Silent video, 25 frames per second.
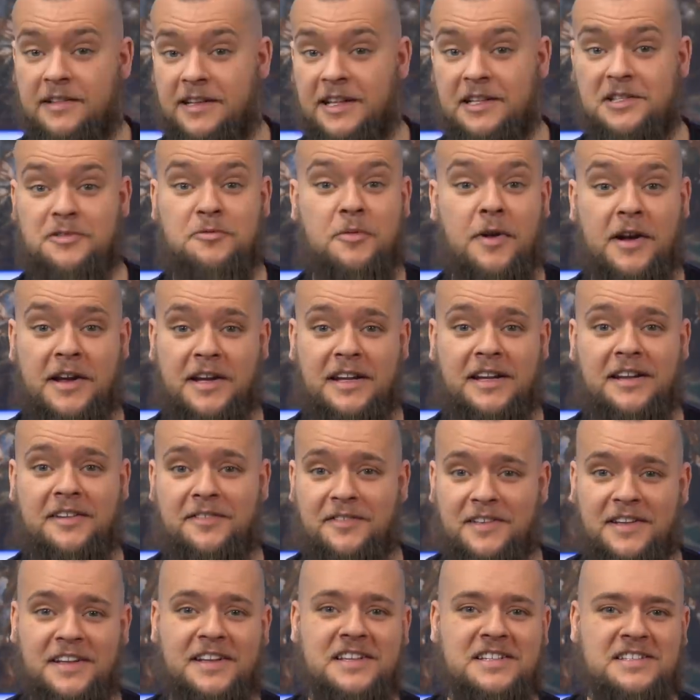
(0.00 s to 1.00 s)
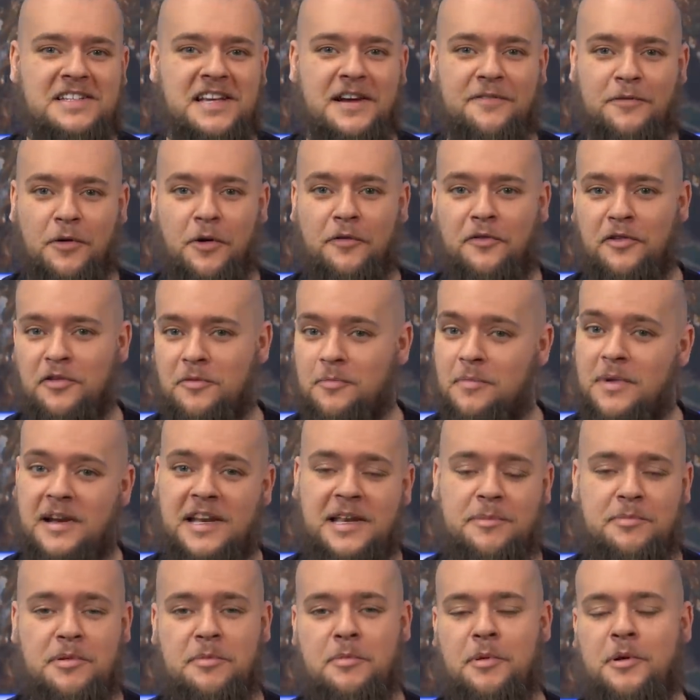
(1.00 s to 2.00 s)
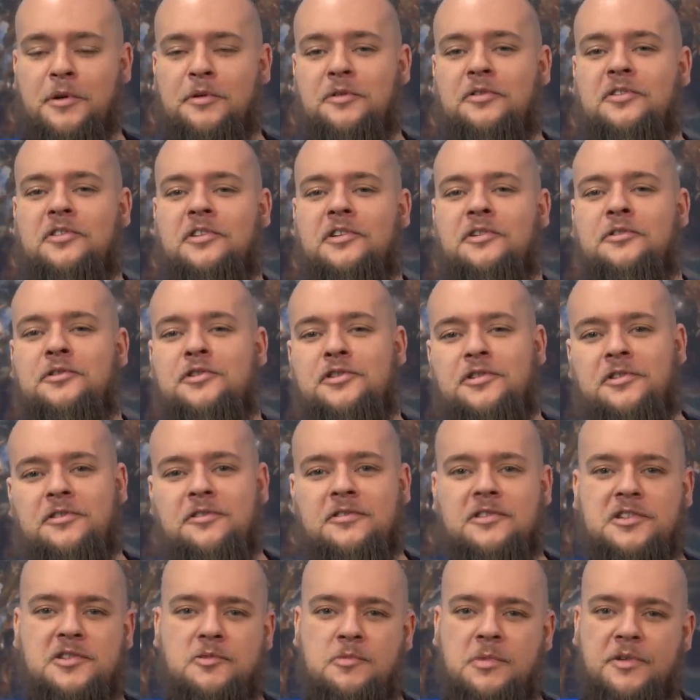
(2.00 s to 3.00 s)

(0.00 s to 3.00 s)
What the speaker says: That's right, theists have offered many proposed solutions,